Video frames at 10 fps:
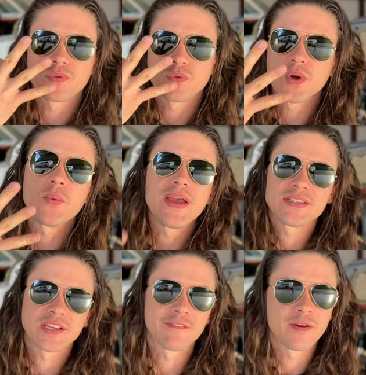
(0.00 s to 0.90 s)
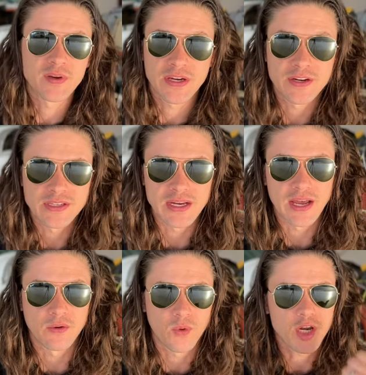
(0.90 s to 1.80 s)
ways to confirm your gear is not
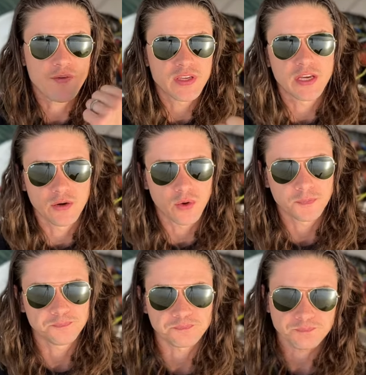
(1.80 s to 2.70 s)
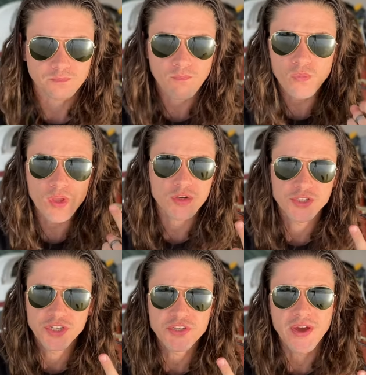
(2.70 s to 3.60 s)
down. One, you have a gear horn.
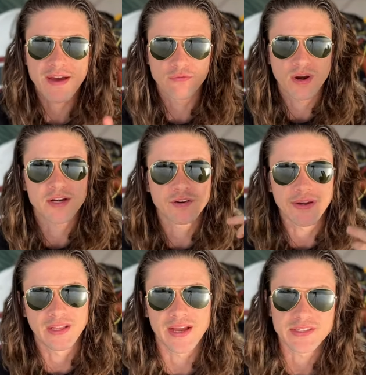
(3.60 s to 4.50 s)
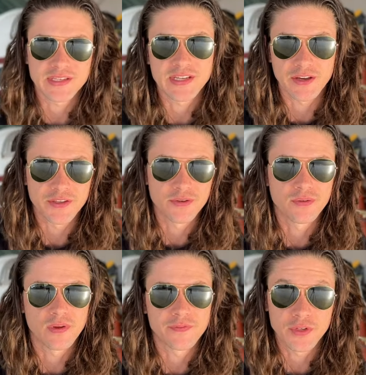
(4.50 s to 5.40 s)
Two, you have red and green lights to tell
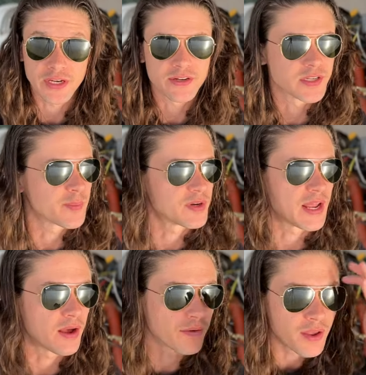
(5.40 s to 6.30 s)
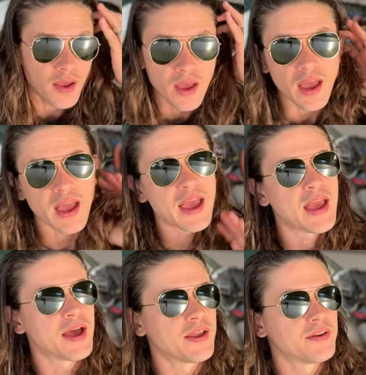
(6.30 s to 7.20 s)
you if your gear is up or down.
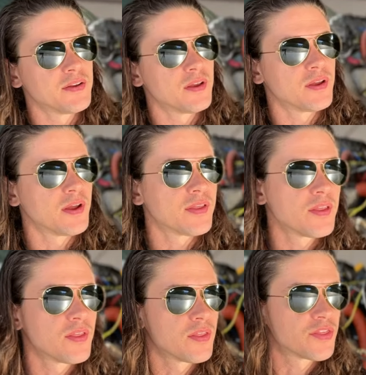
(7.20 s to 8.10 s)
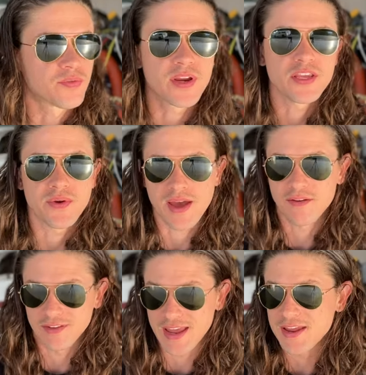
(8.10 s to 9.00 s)
And three, you
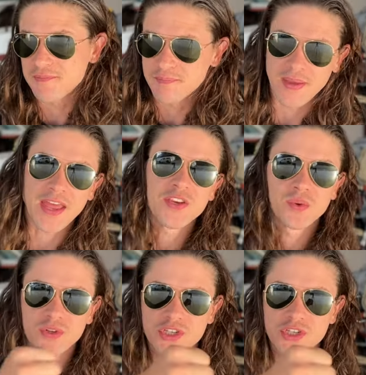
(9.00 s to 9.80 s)
have a manual